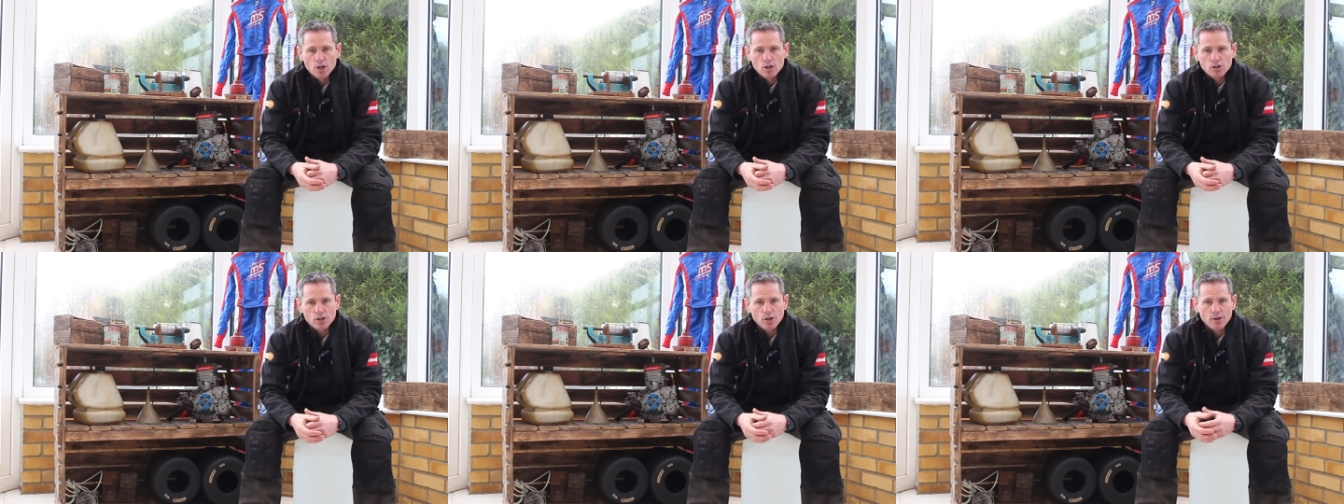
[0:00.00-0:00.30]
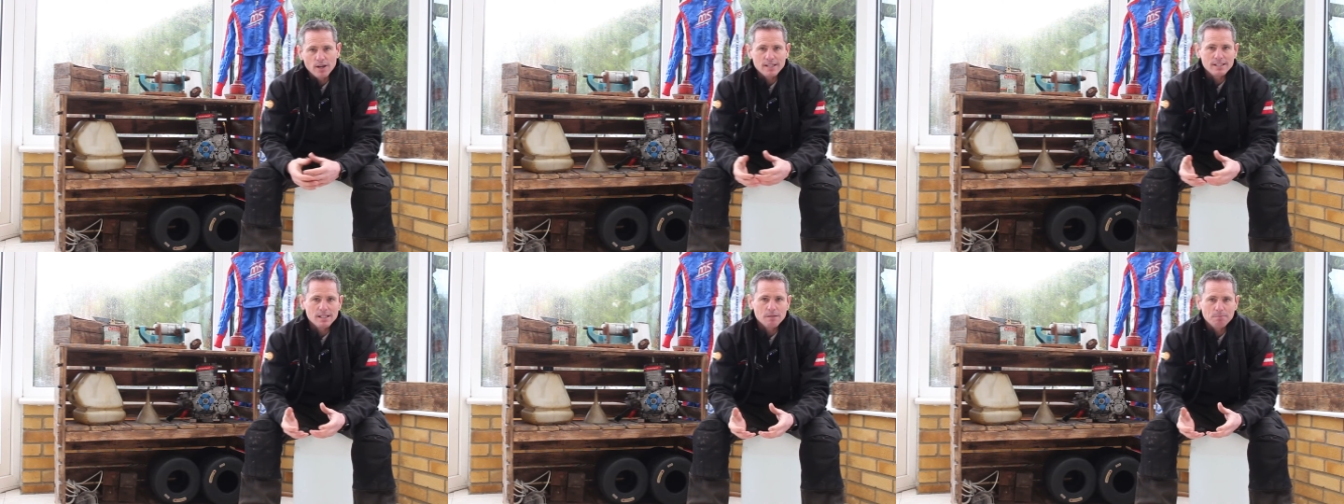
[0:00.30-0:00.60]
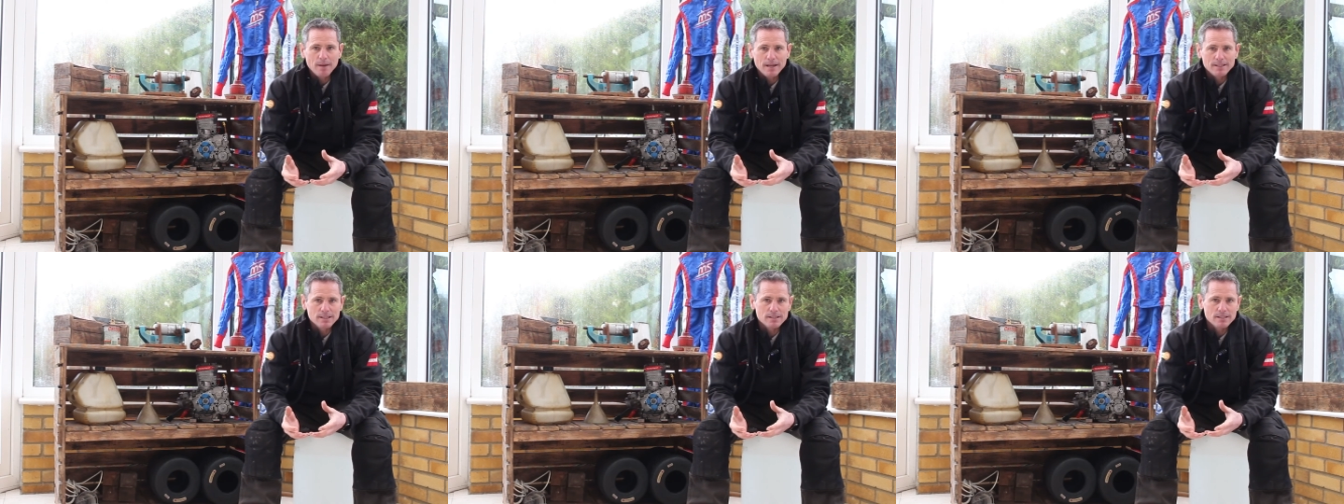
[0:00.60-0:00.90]
So is
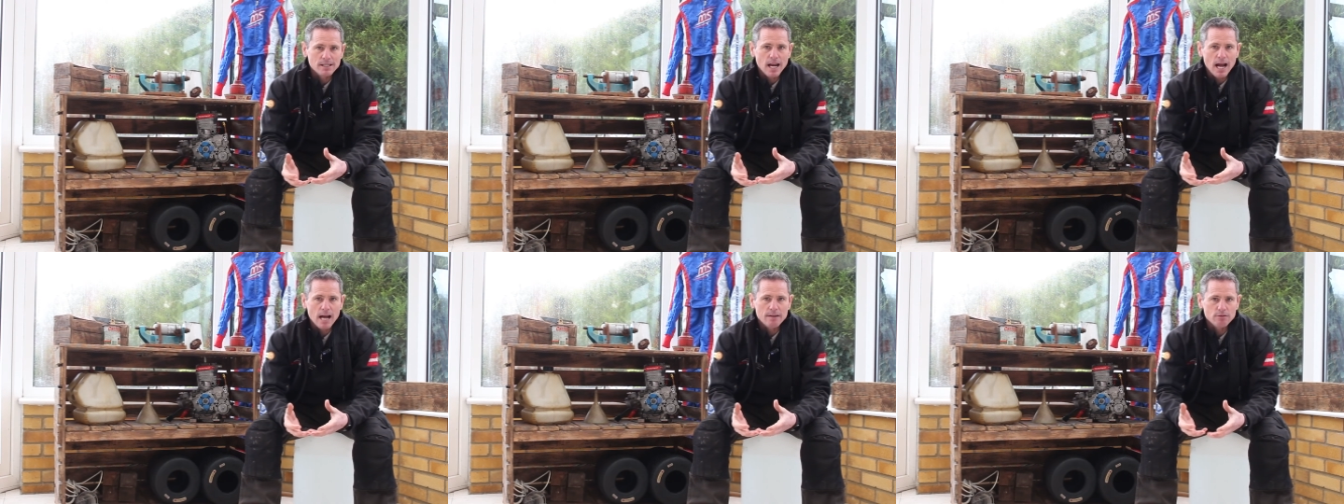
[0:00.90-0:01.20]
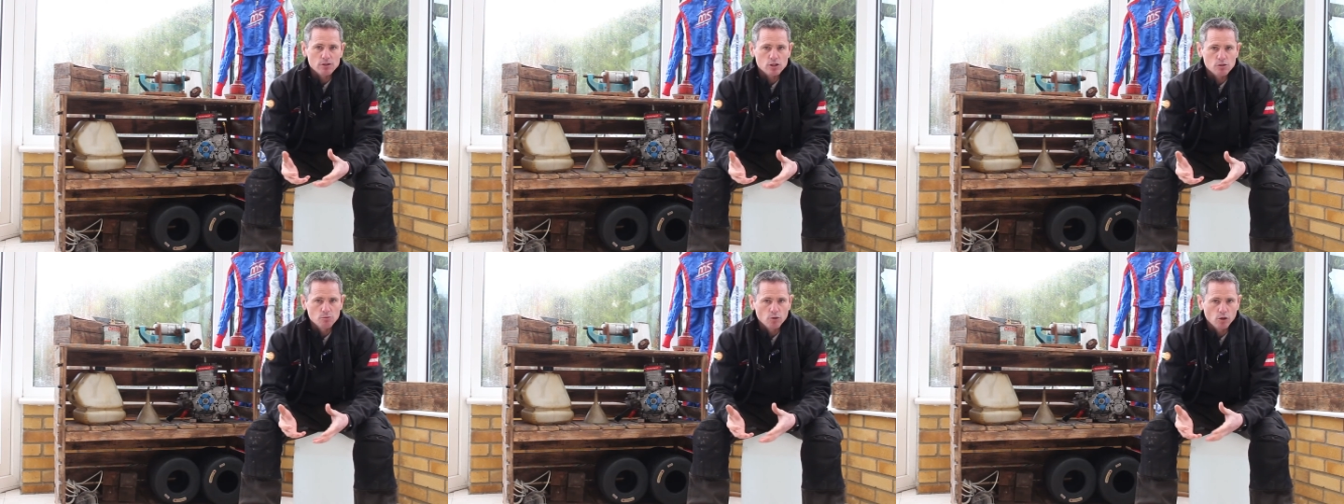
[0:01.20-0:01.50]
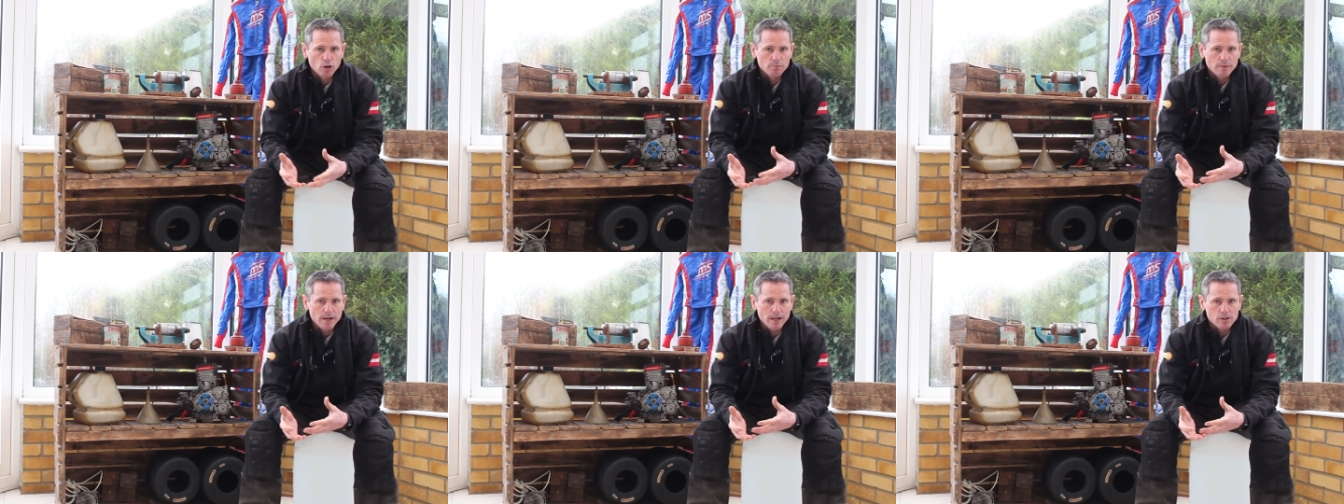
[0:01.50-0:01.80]
it better to have a
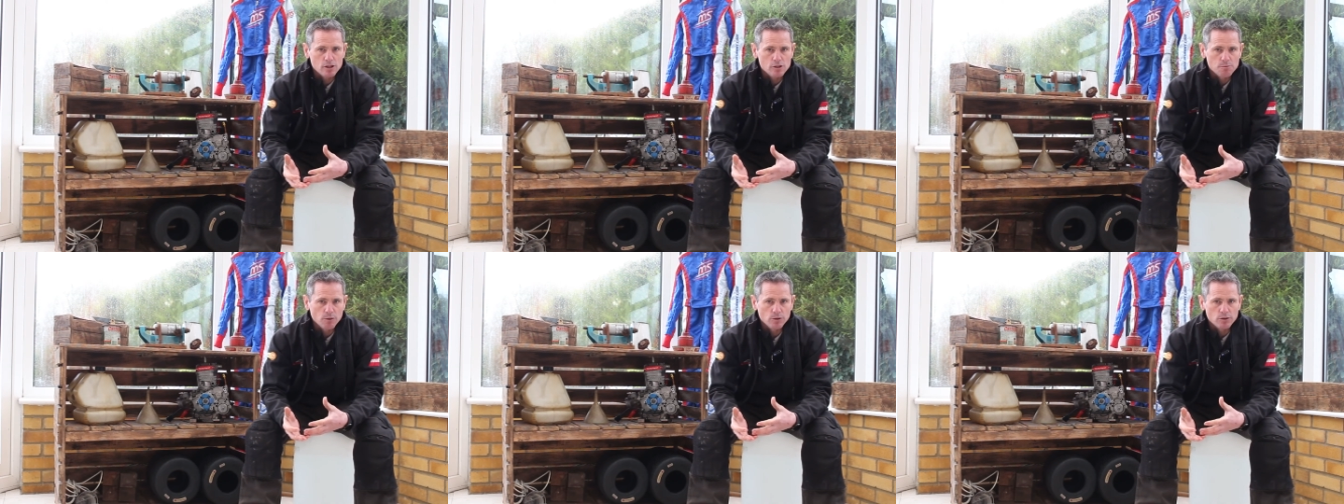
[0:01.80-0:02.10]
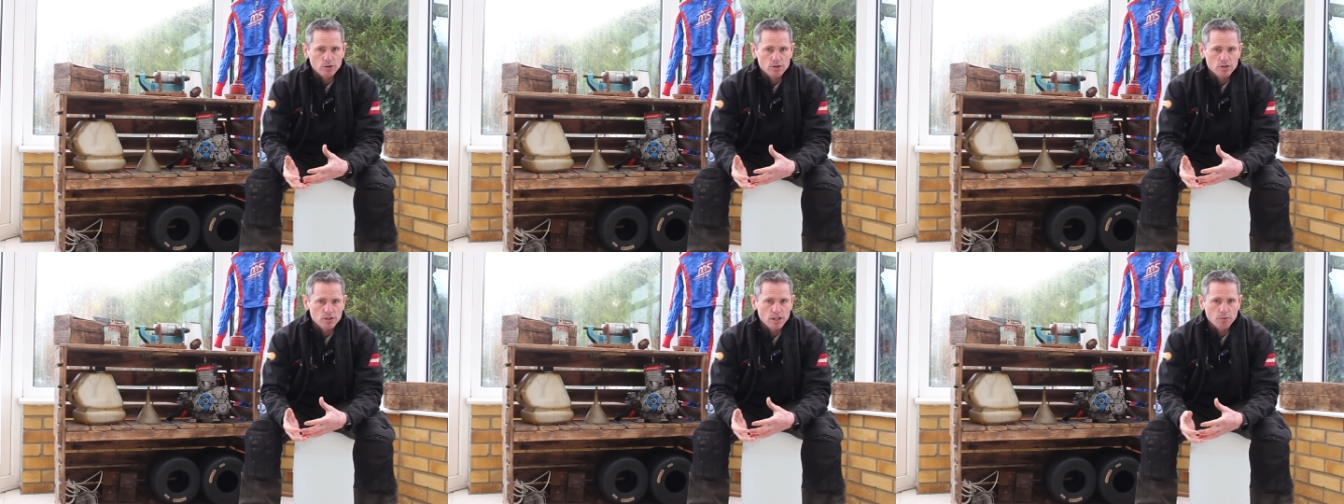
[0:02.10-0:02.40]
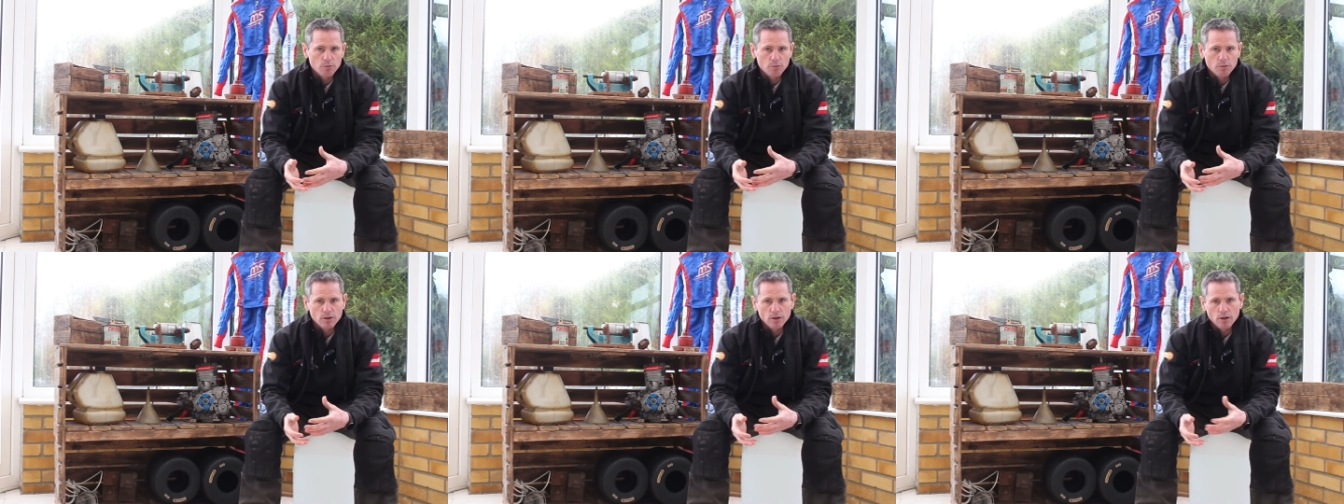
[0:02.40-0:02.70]
small amount of
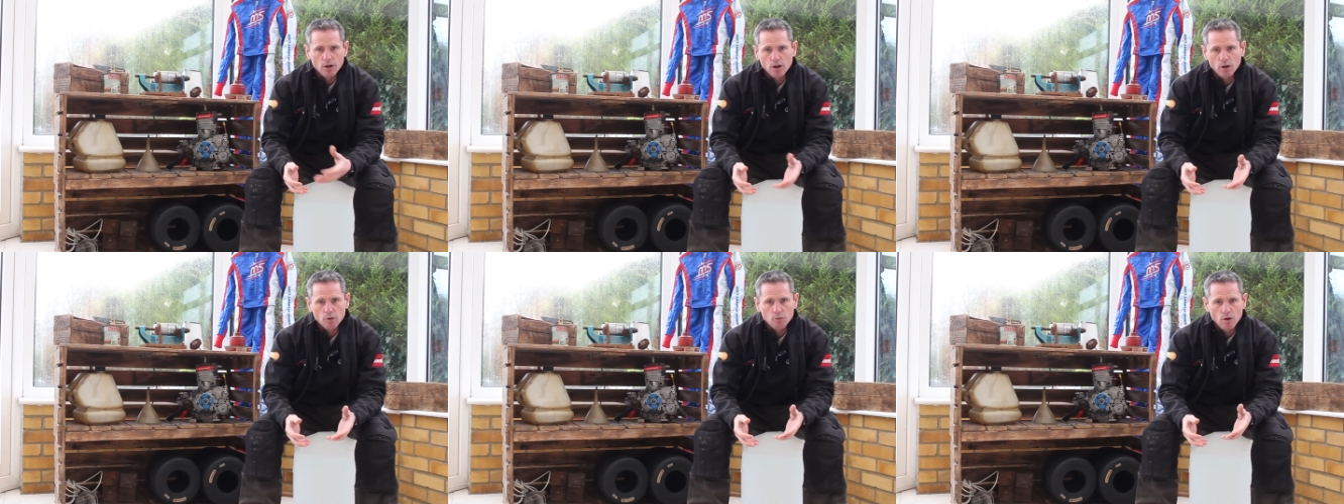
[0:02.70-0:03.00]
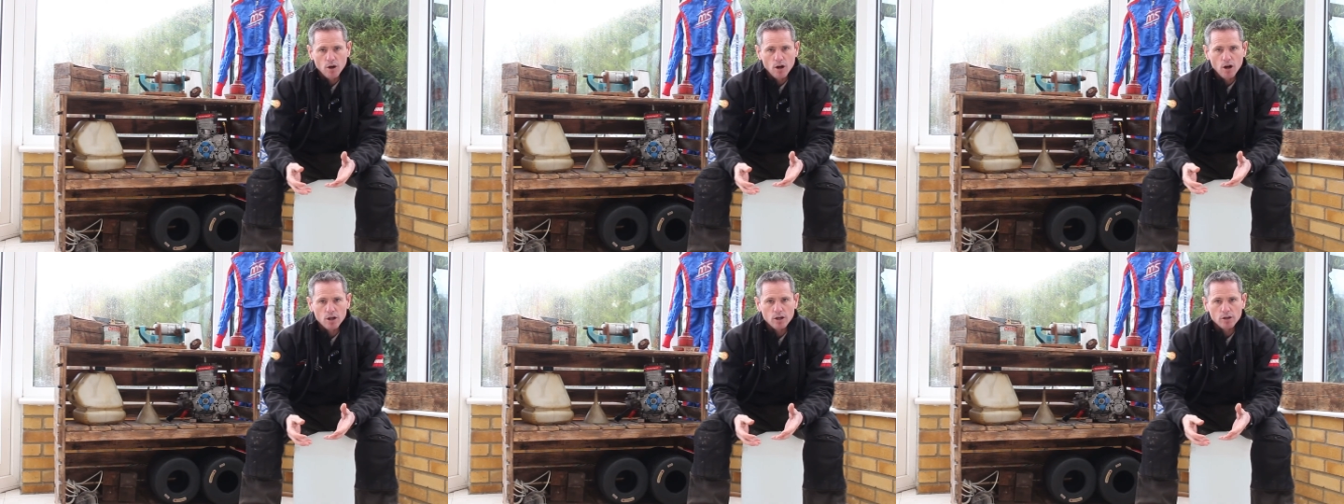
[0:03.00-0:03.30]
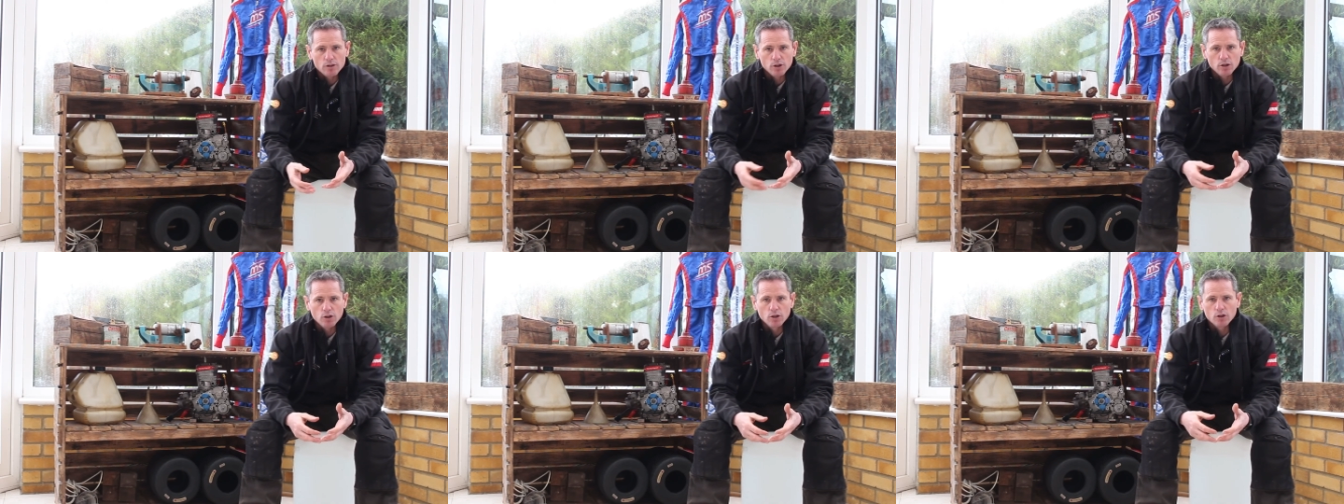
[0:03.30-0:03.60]
sponsorship with a lot of
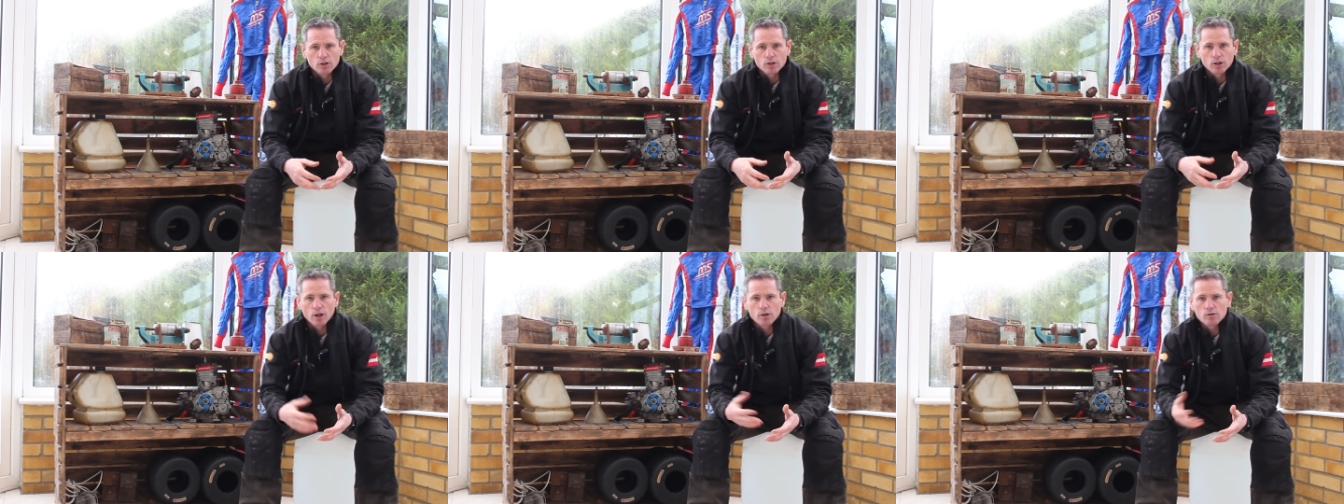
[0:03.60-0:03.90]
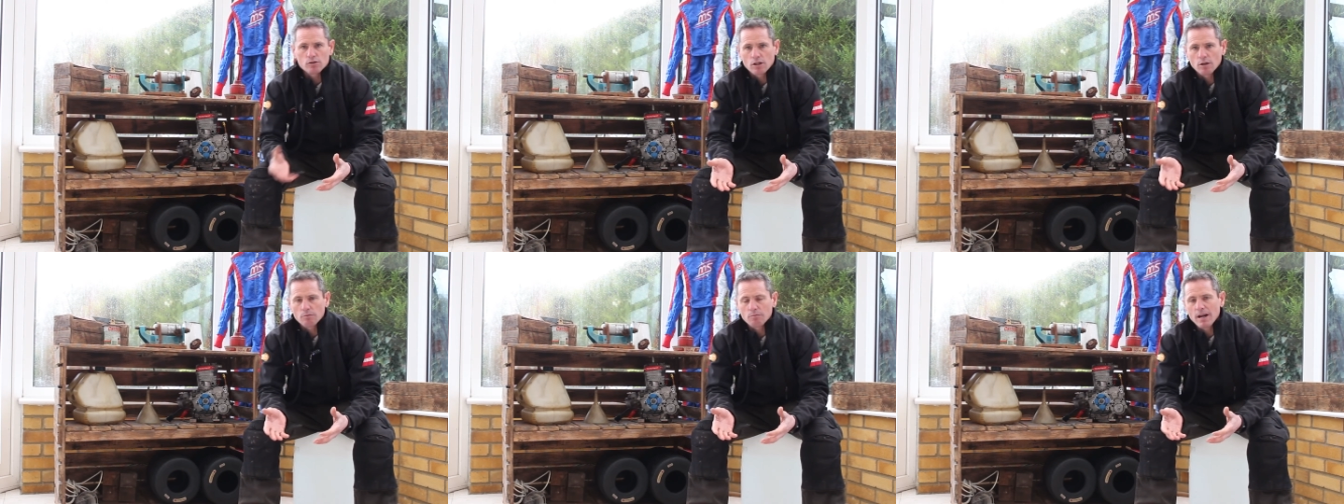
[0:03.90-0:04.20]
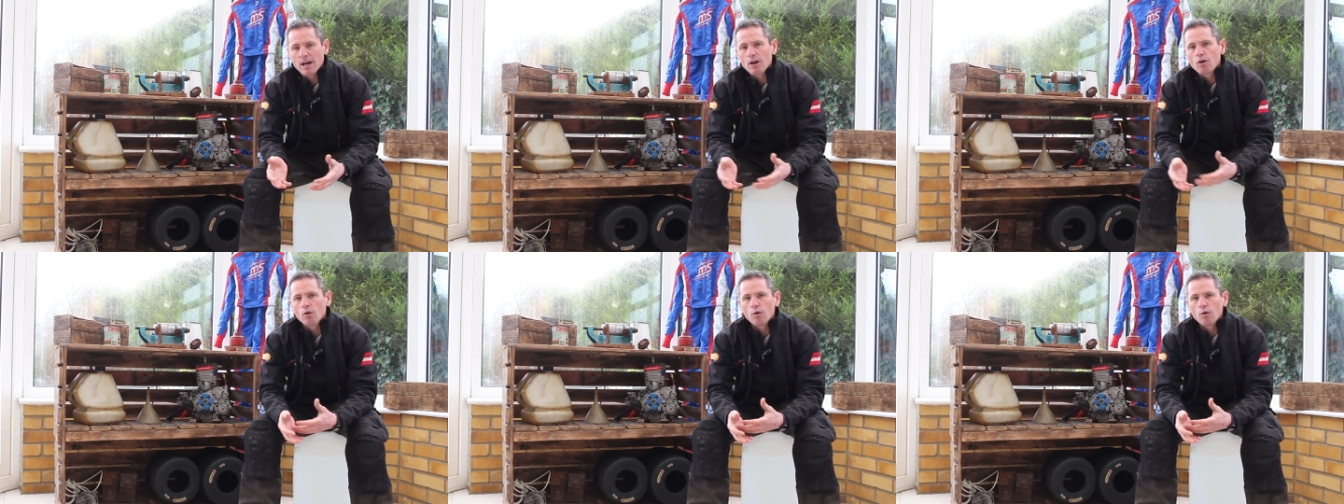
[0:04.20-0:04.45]
work that could go somewhere,